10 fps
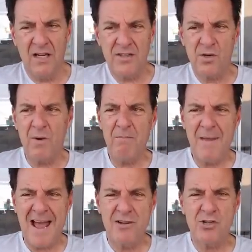And so
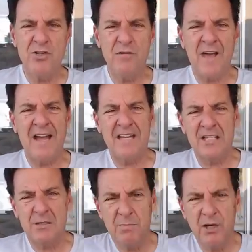imagine you've had
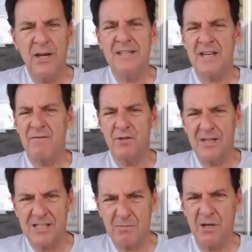experience
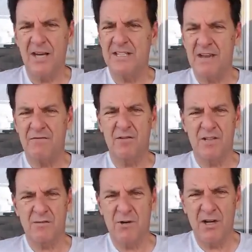after experience after
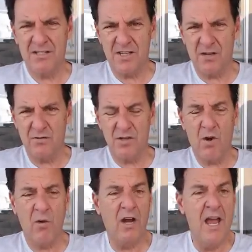experience that goes
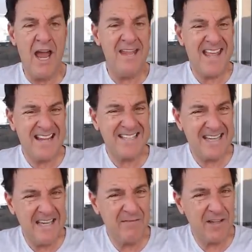nowhere. And that's
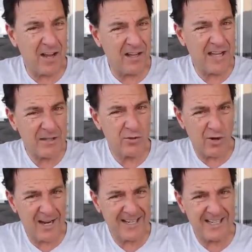even
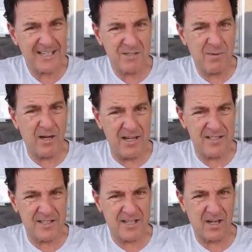electronic
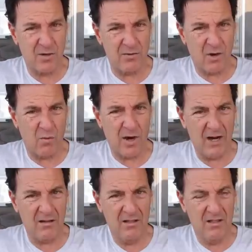experiences that go
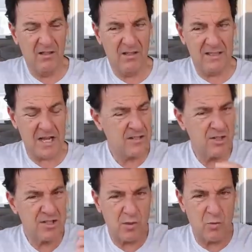nowhere. Not
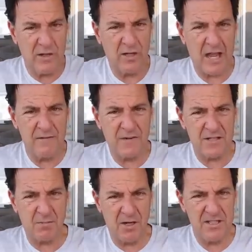just the real life
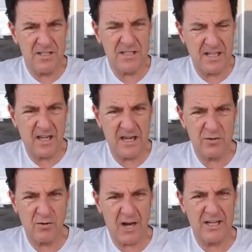experiences, the
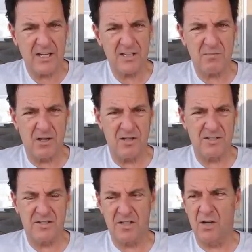electronic
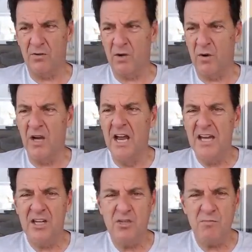experiences that go nowhere.
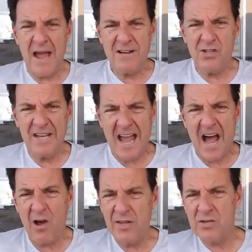Can you imagine
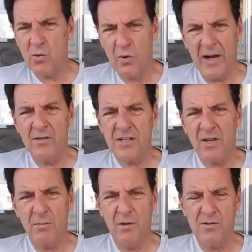how this wears
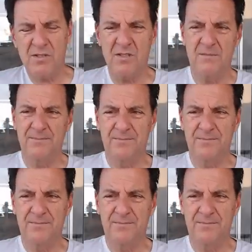on a person?